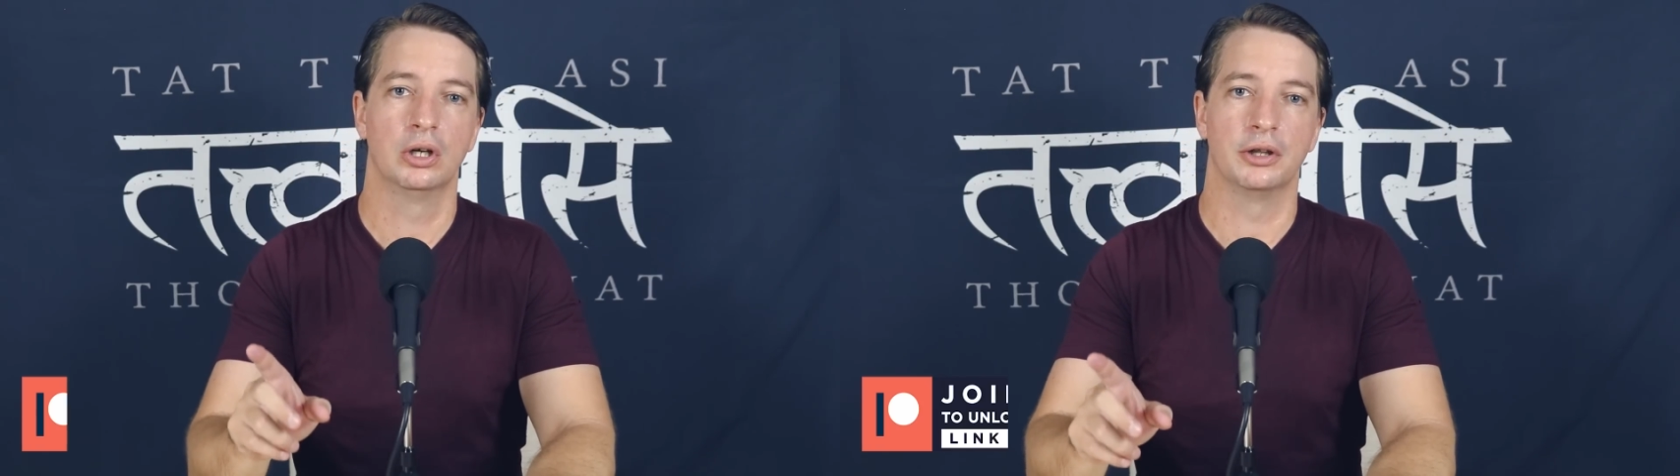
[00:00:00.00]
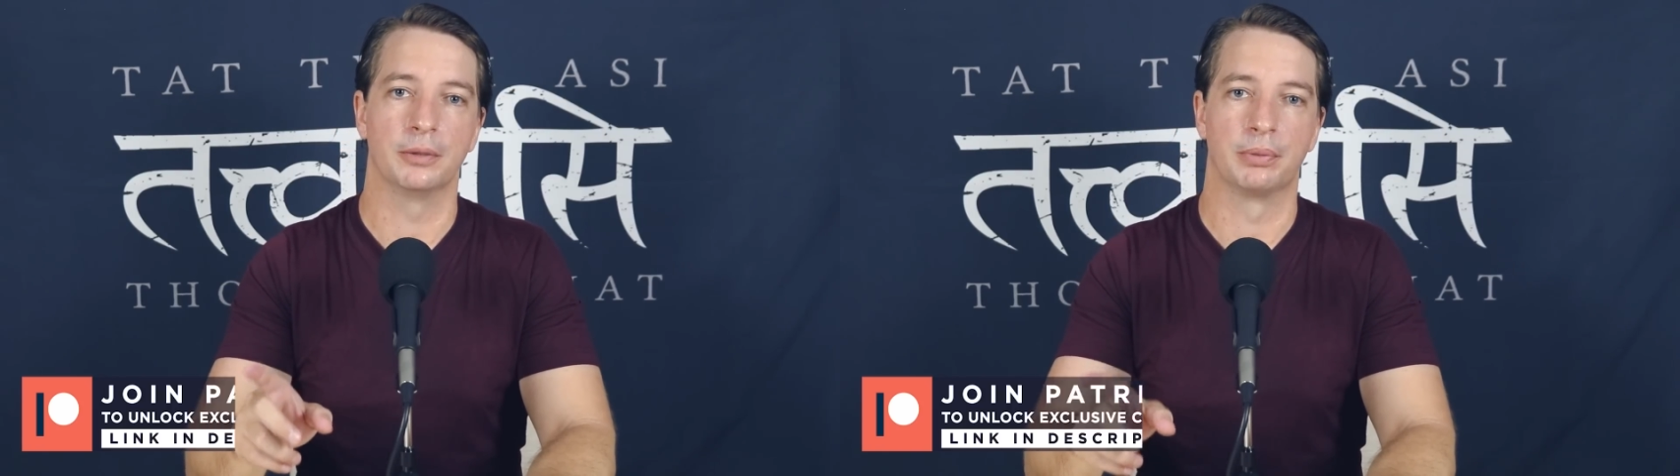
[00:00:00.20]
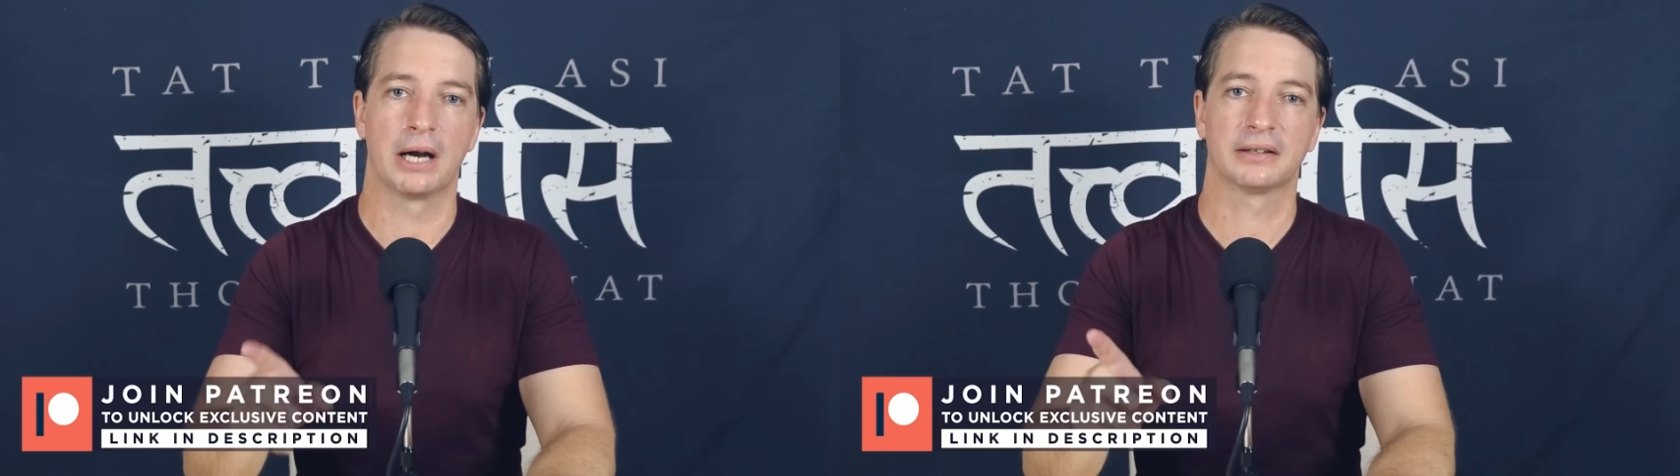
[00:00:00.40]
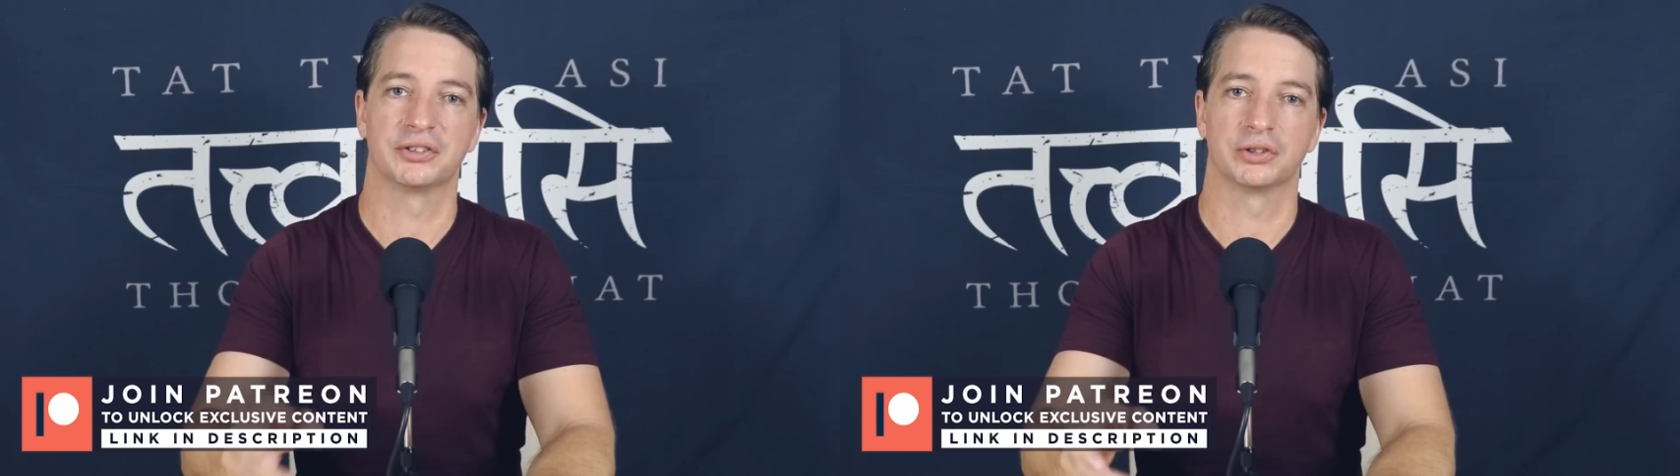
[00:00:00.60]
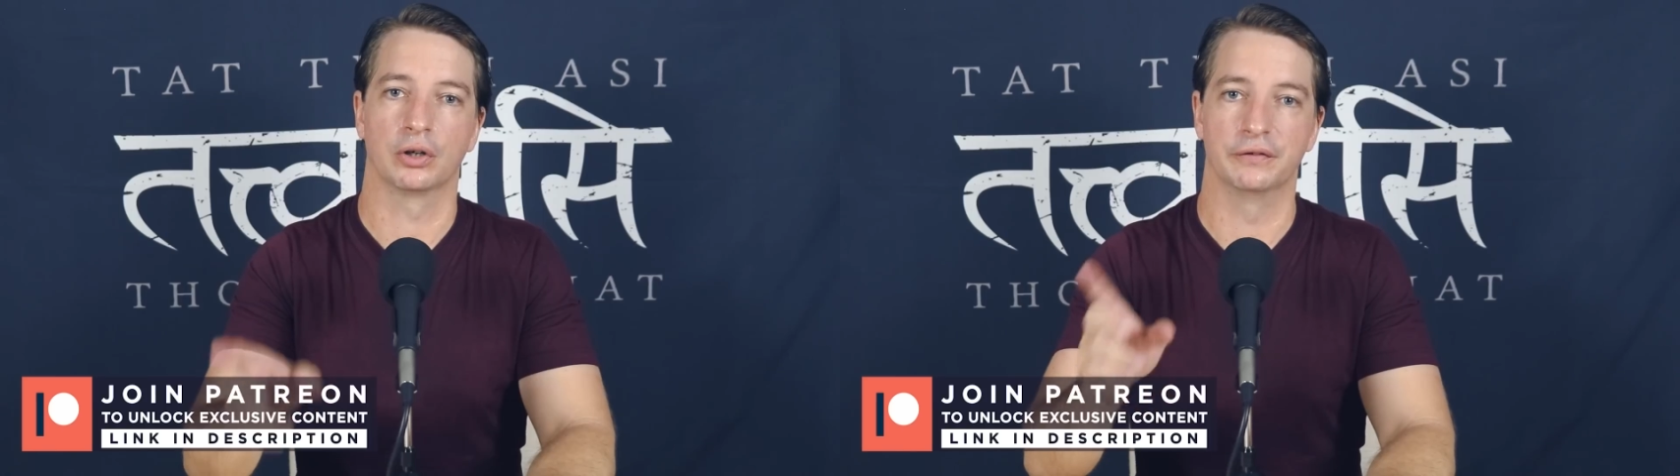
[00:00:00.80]
the
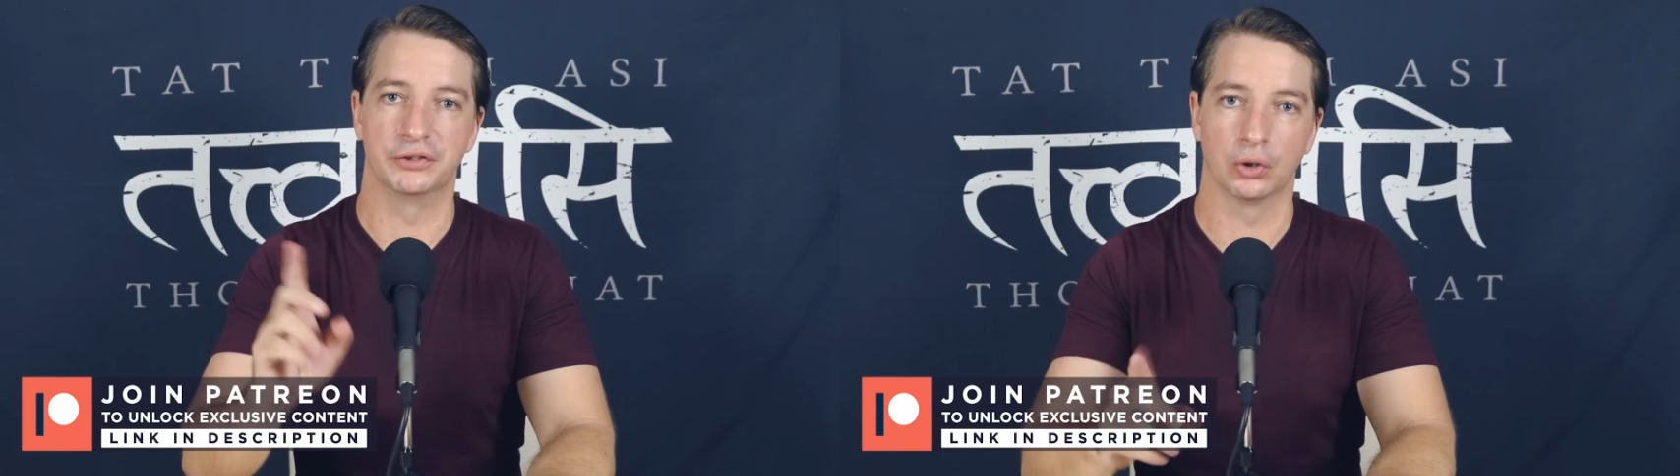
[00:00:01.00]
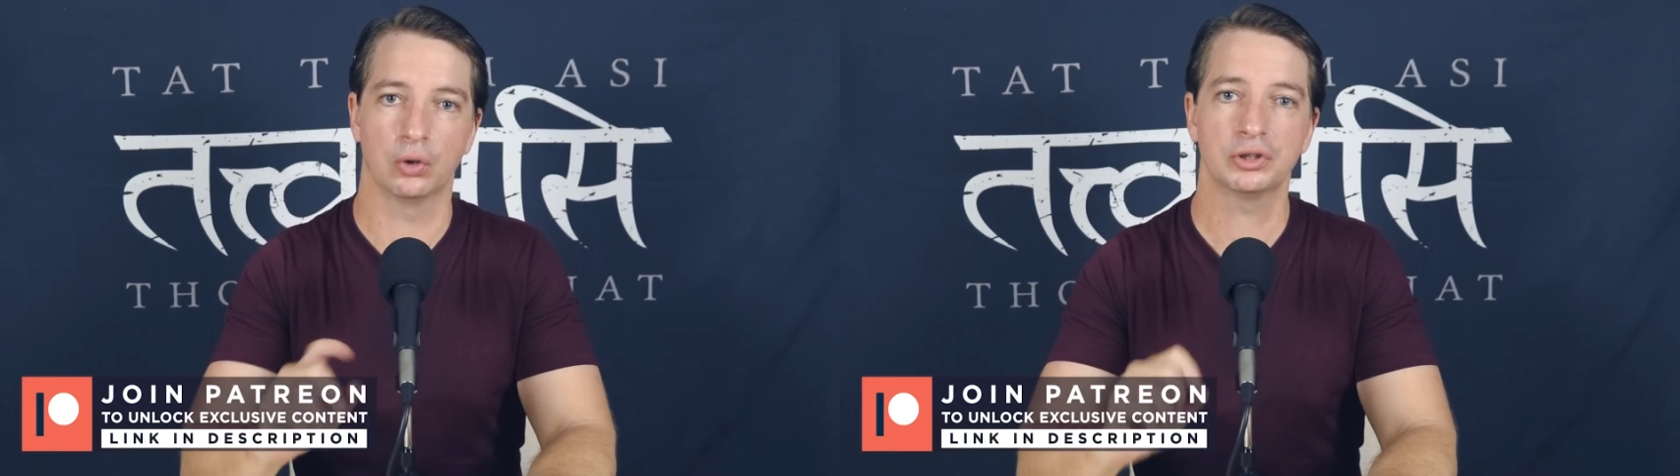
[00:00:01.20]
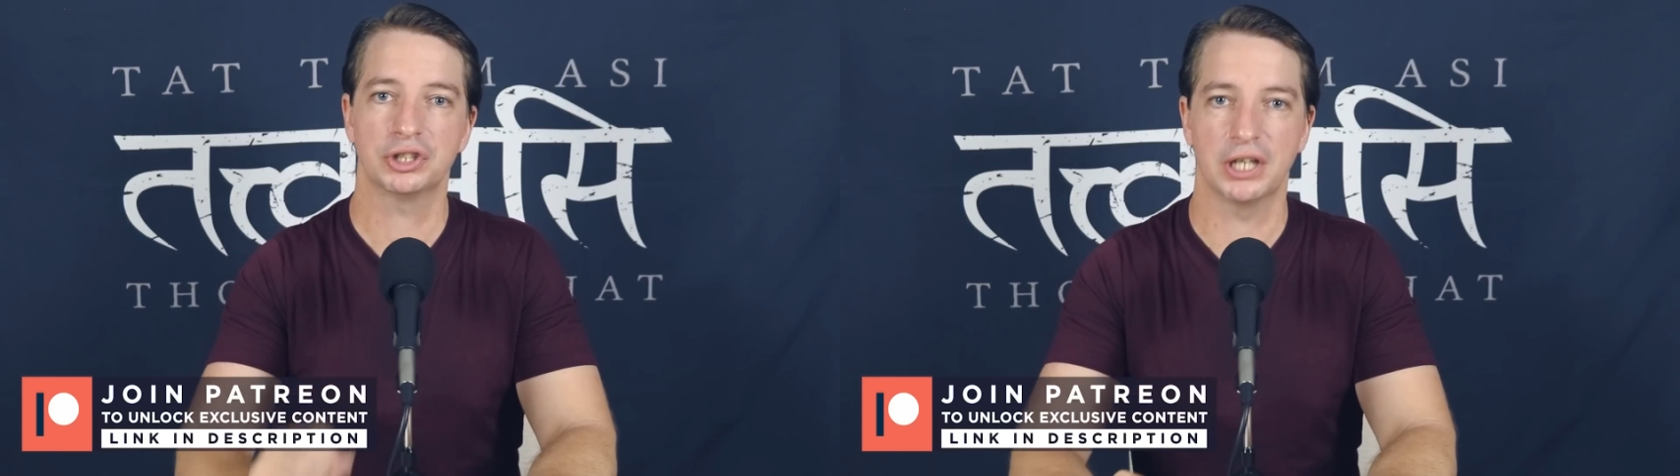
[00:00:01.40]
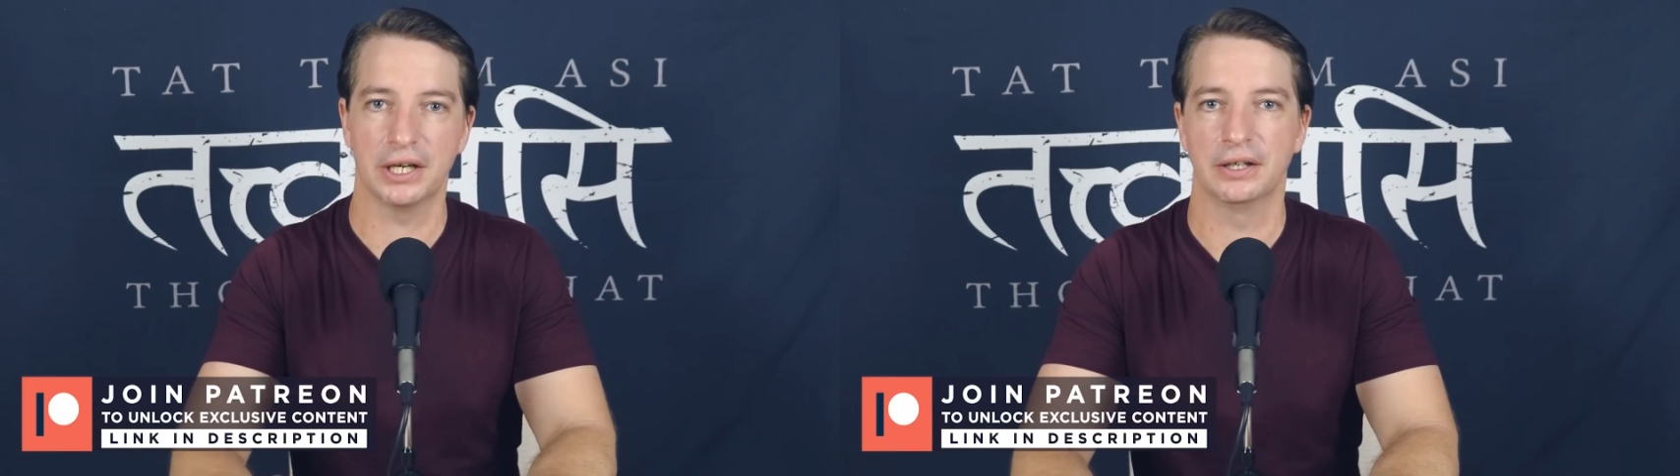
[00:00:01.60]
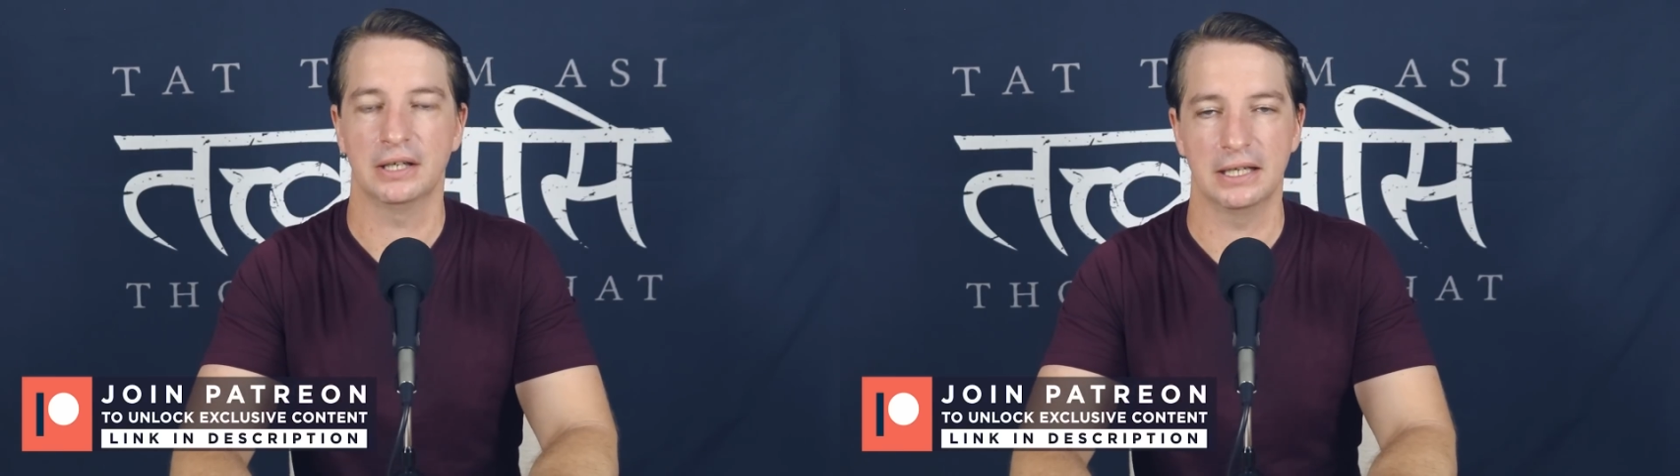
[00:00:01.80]
practice of Dzogchen